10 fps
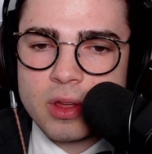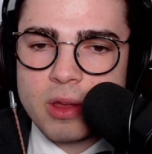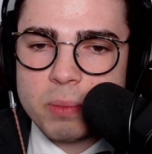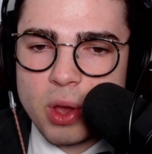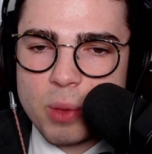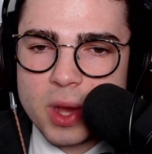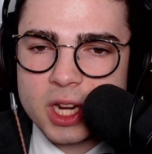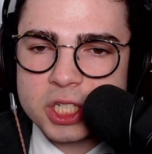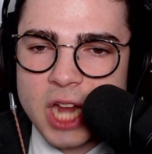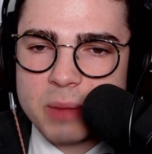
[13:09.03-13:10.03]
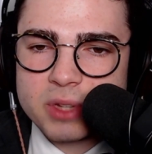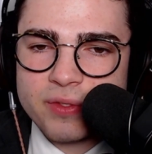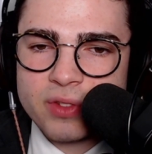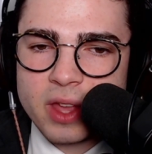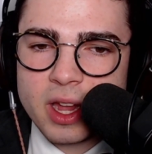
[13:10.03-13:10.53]
Boom, what a chop to
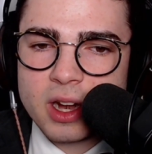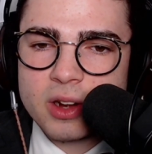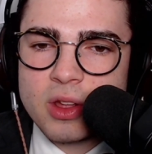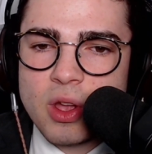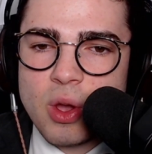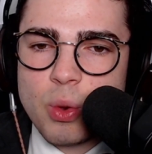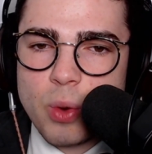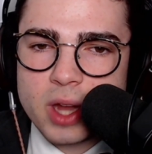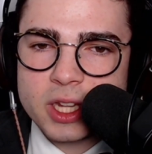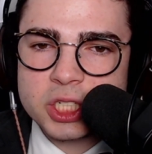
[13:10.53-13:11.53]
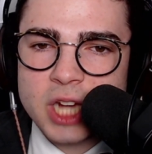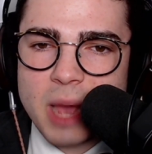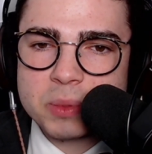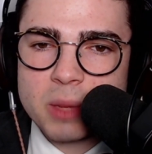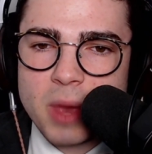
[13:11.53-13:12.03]
Flair. What a
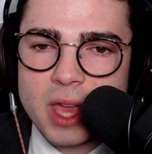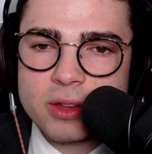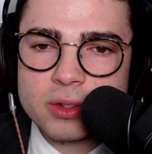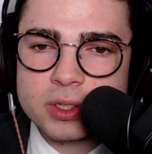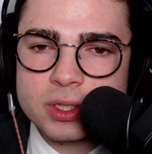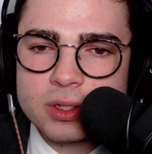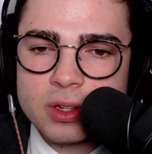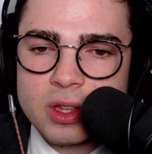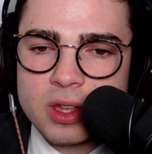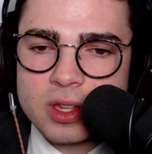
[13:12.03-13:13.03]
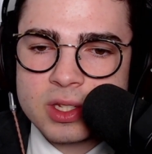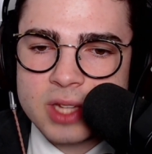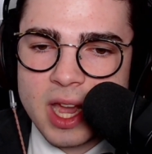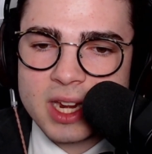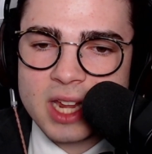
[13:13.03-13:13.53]
chop to Michaels.
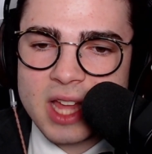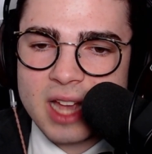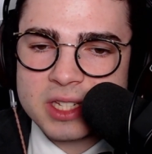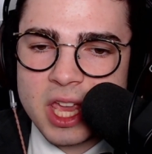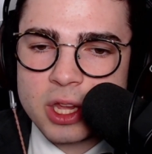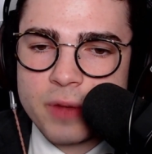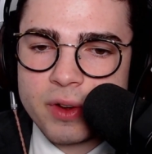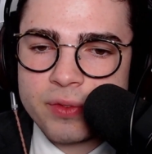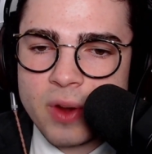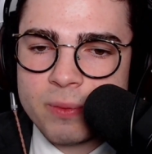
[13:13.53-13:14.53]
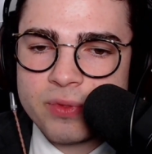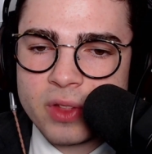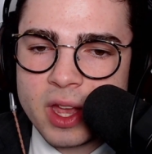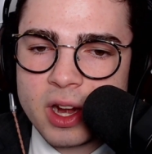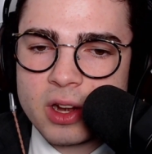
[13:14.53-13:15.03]
Side headlock takeover from
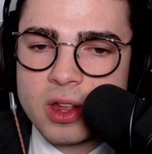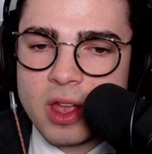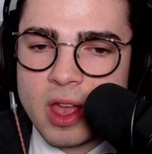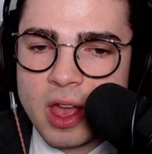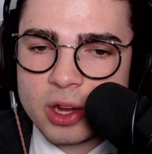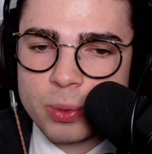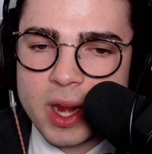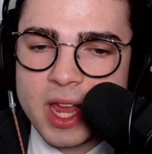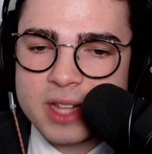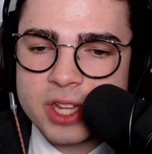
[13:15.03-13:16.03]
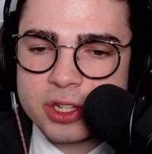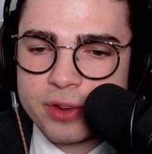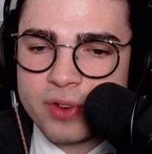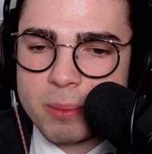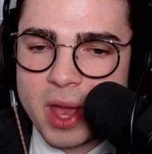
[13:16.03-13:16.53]
Flair. A great head scissor
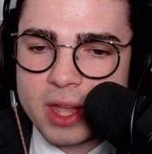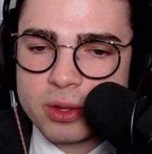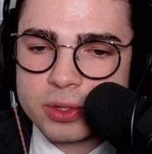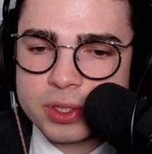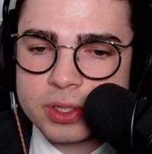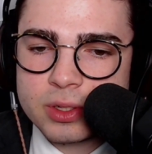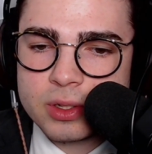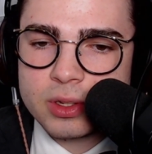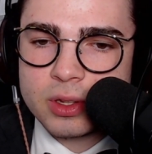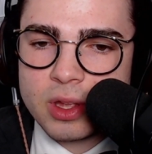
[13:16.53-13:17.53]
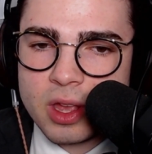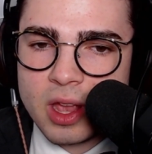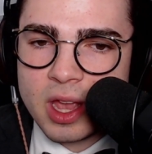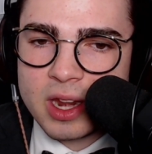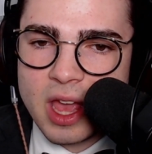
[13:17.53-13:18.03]
from Michaels.
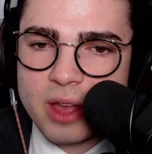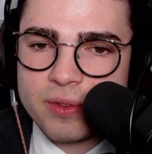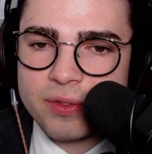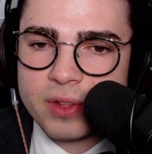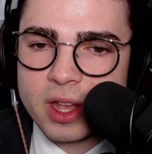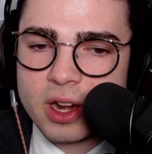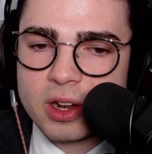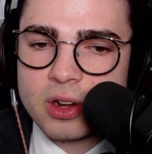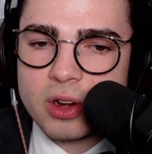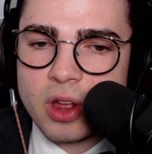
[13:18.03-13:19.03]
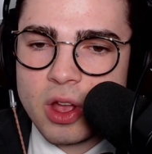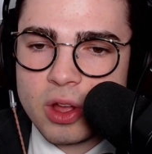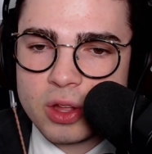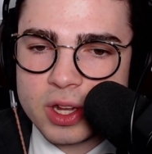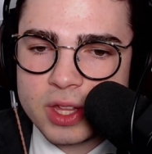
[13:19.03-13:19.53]
And now Flair,
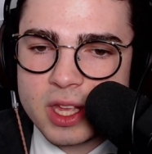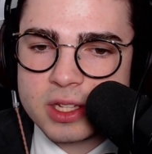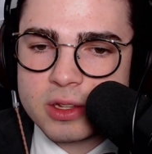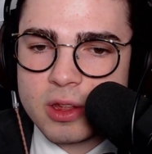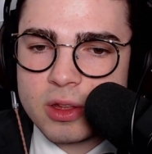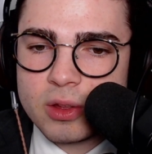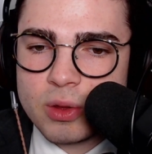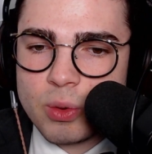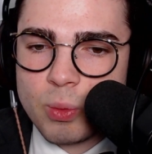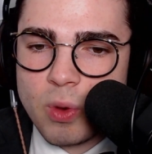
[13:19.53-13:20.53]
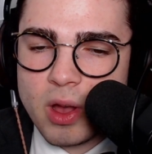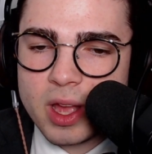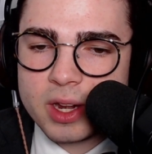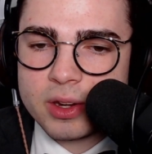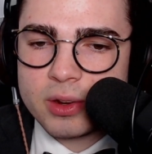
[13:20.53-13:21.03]
look at this.
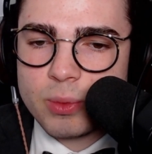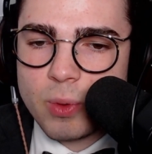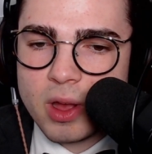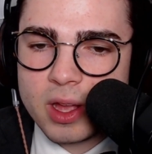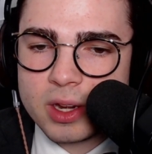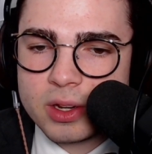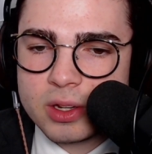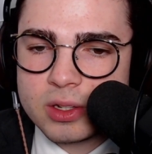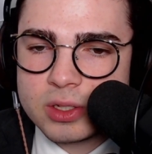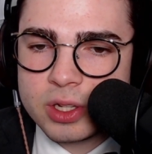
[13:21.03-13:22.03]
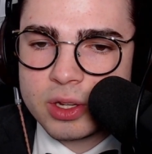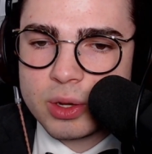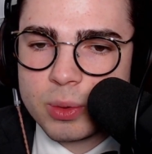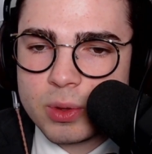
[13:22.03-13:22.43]
1, 2.